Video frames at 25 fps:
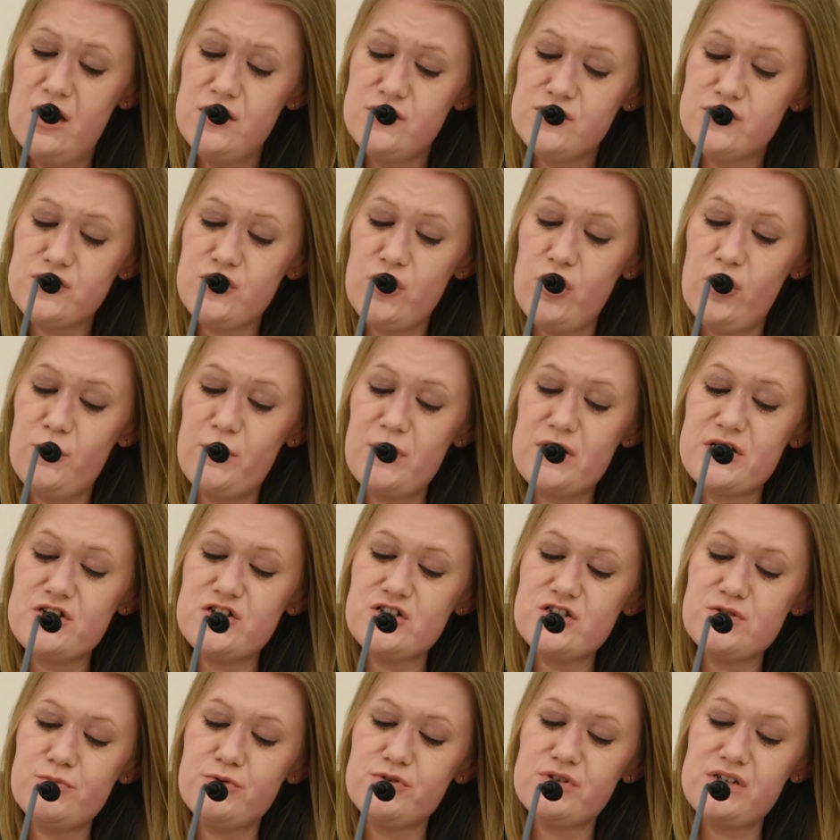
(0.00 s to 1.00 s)
She told me
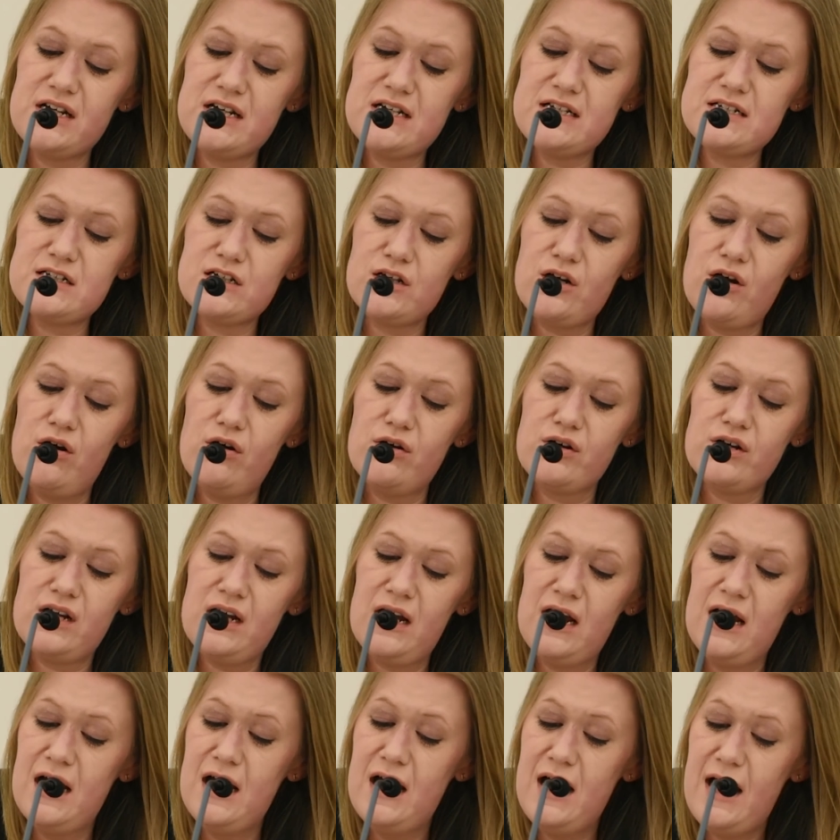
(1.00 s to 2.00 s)
she doesn't put the heating on
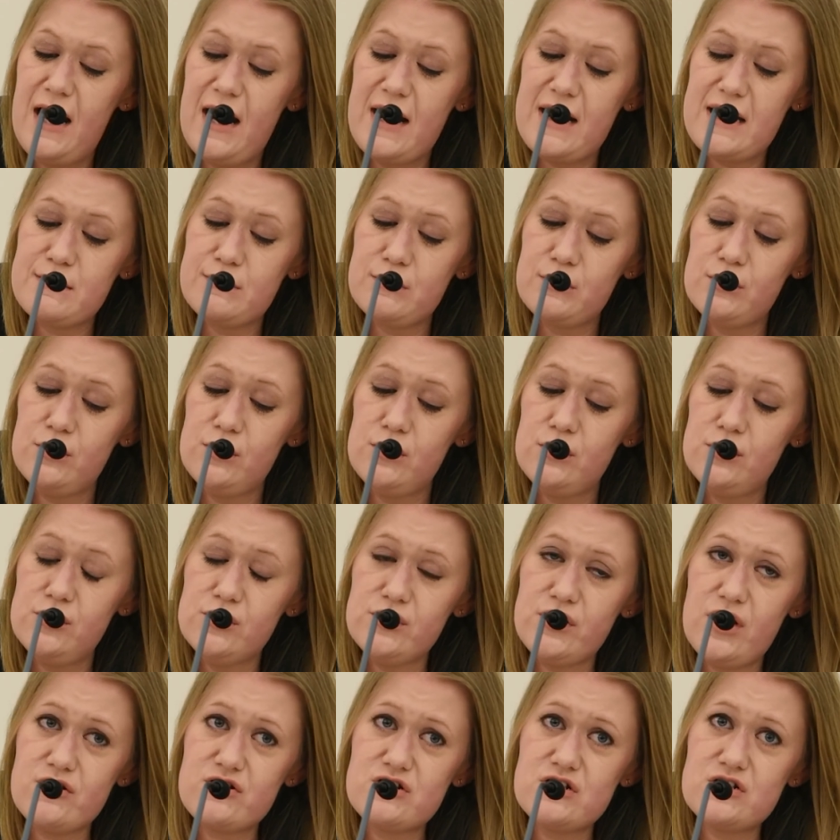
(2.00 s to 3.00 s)
anymore,
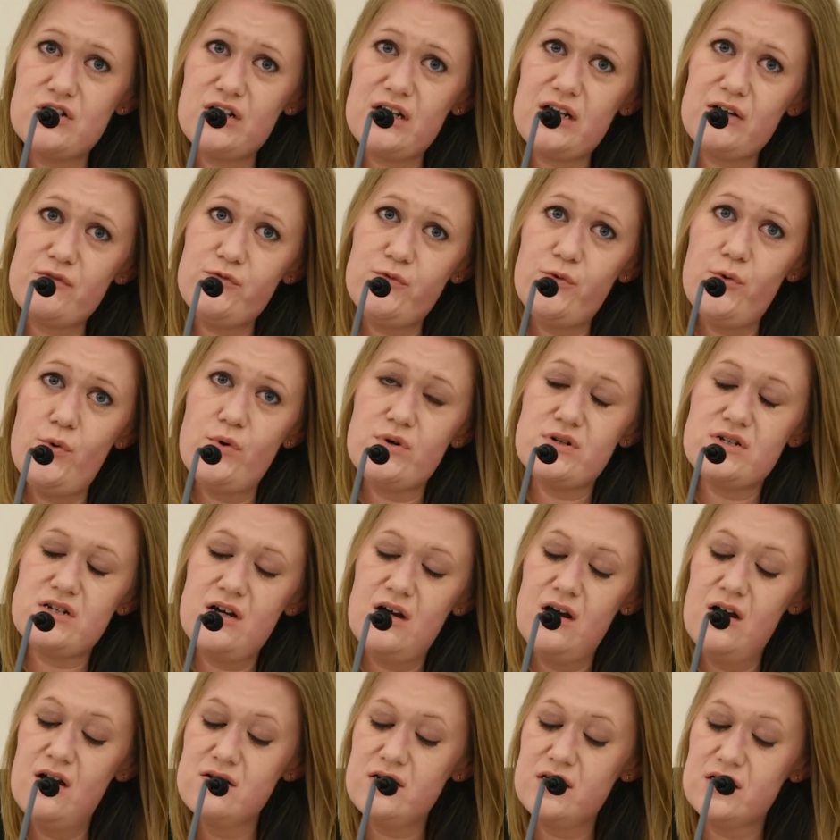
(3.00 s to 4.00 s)
although she's looking forward
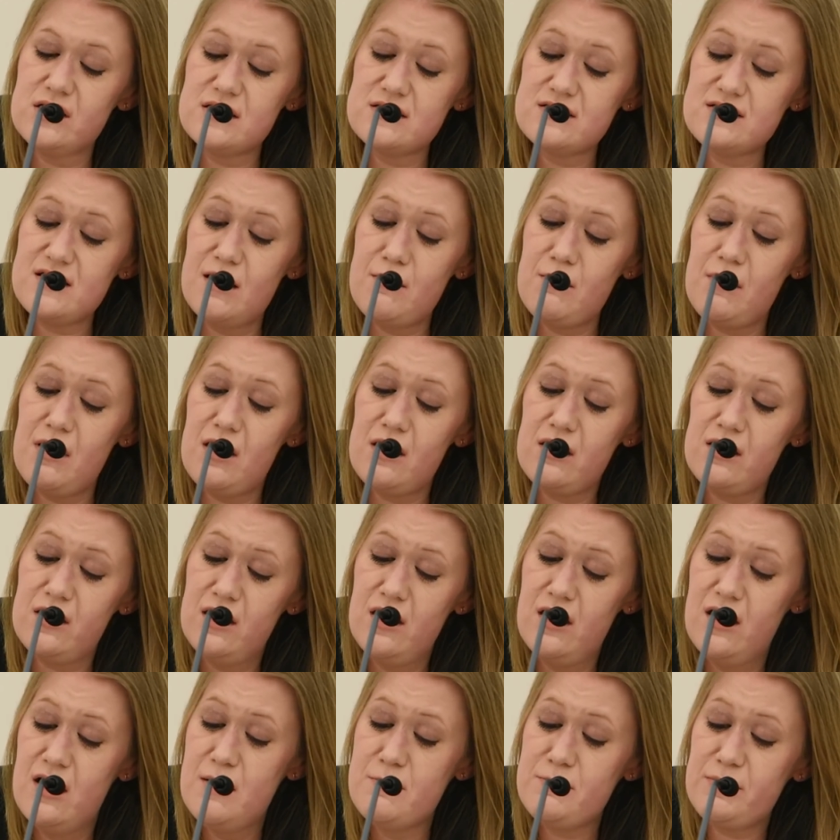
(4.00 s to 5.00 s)
to the summer,
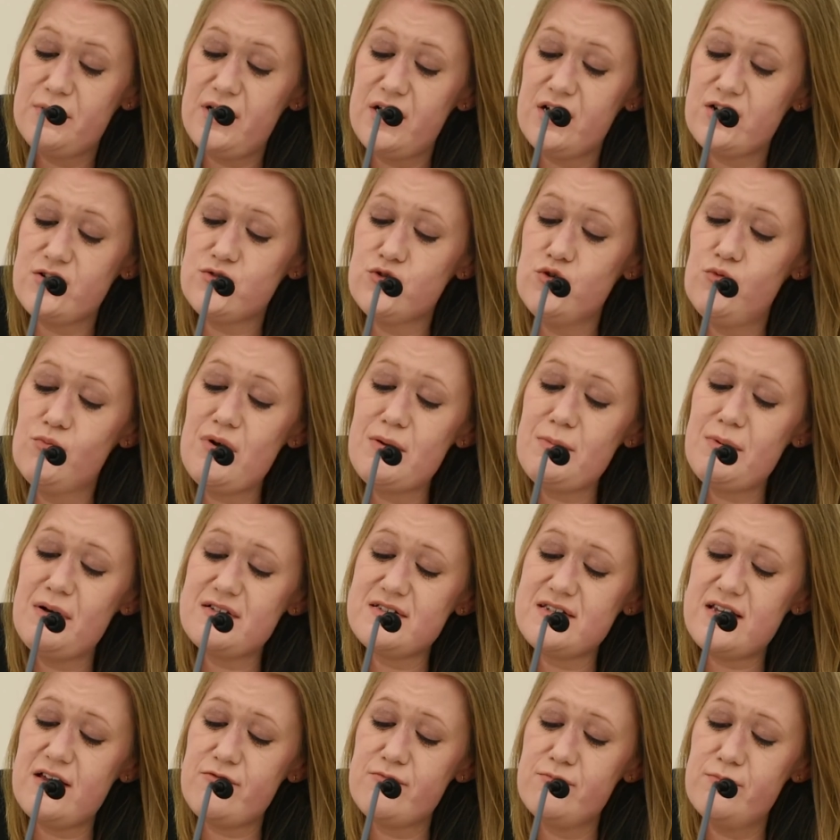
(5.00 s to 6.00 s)
because normally by
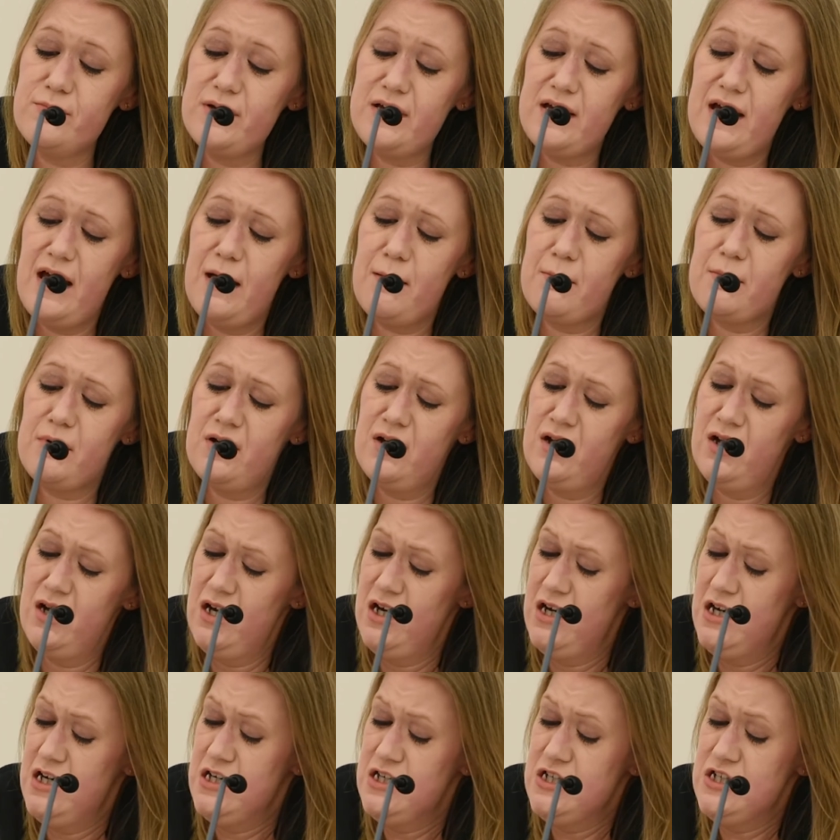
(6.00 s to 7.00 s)
7 p.m.
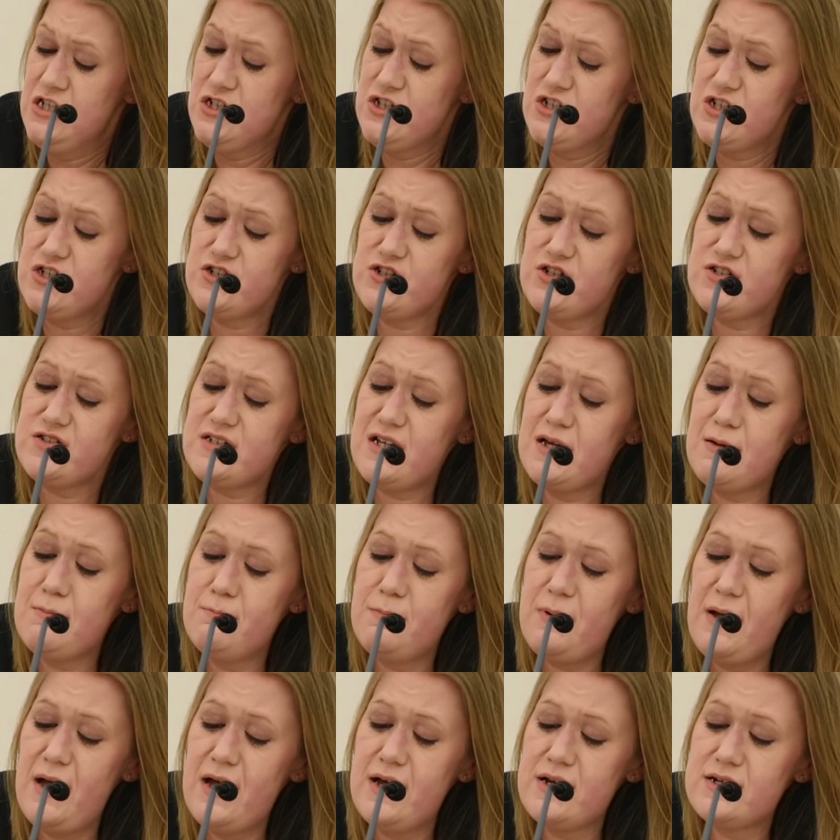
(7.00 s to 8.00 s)
she's just in
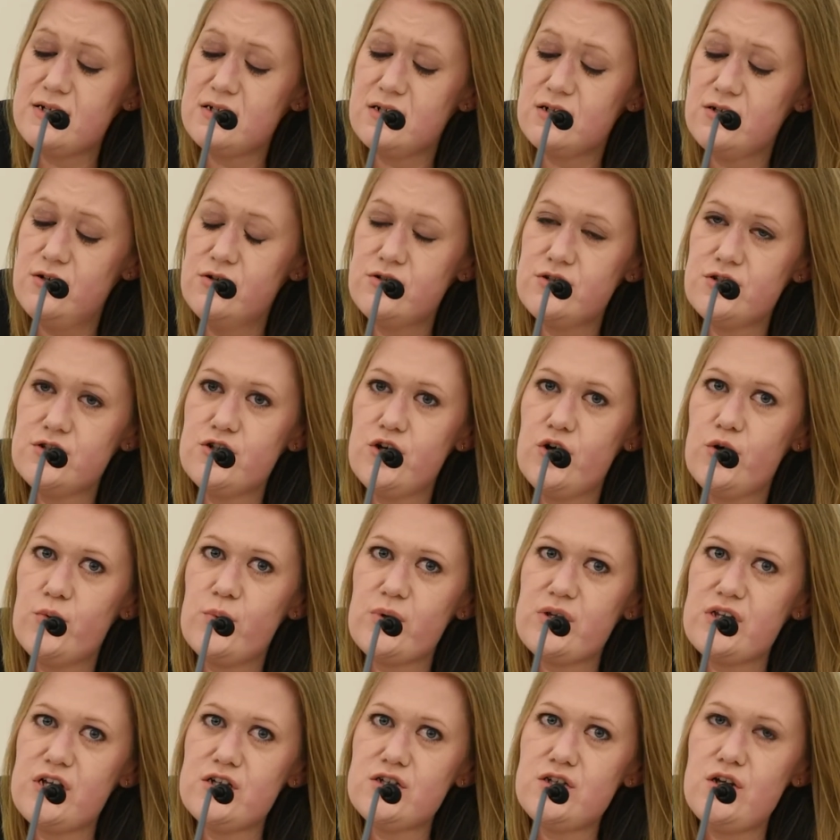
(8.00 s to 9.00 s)
bed, huddled up
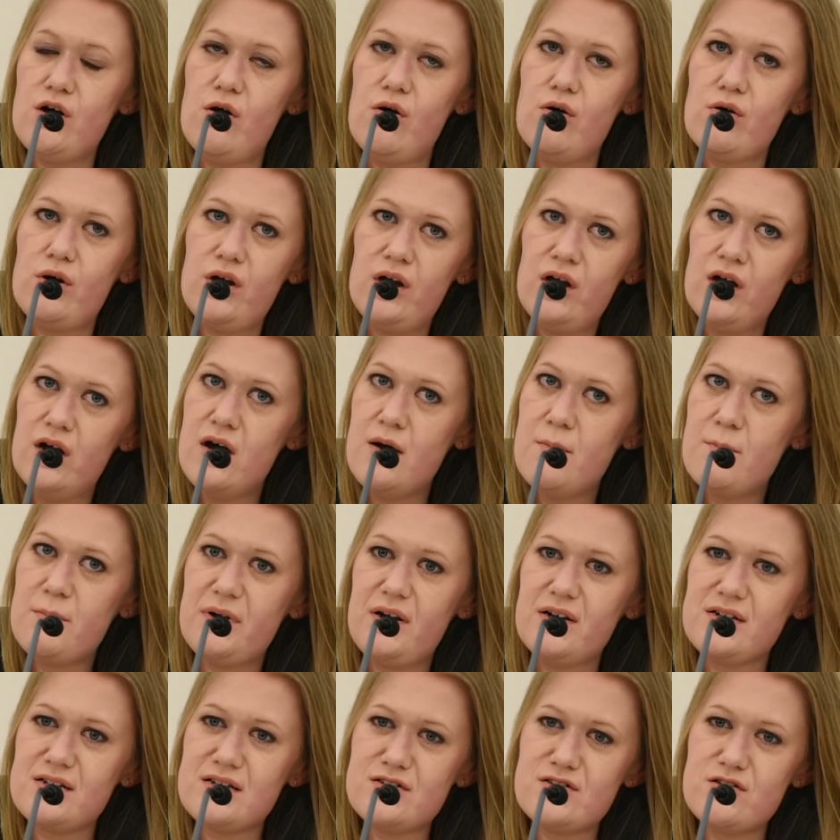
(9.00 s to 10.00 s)
with her dog,
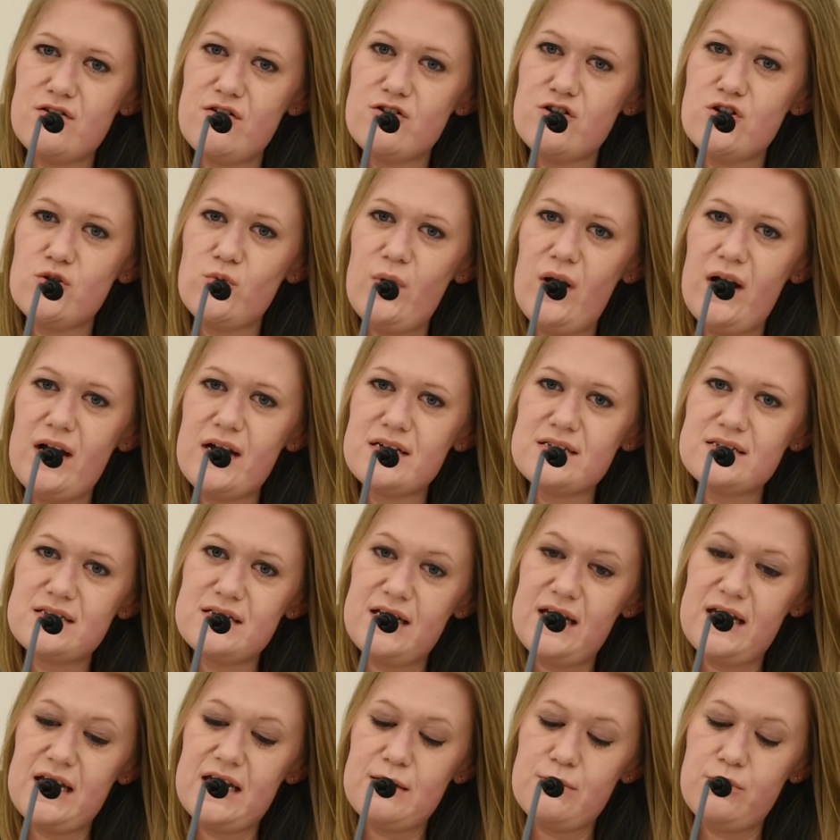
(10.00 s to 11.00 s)
because it's the only way to
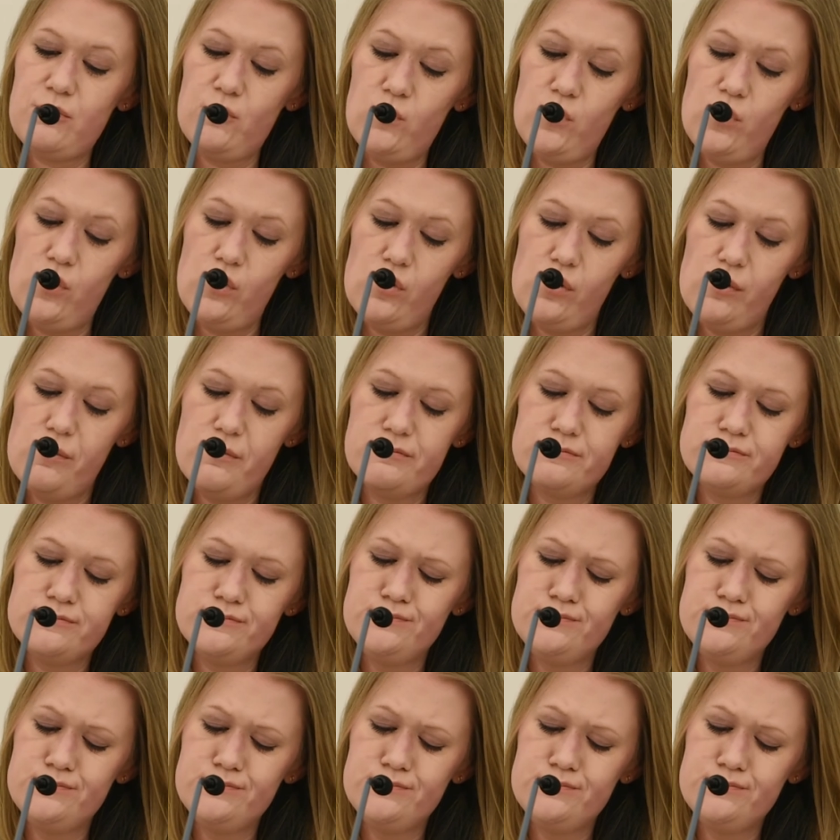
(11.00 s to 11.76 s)
keep warm.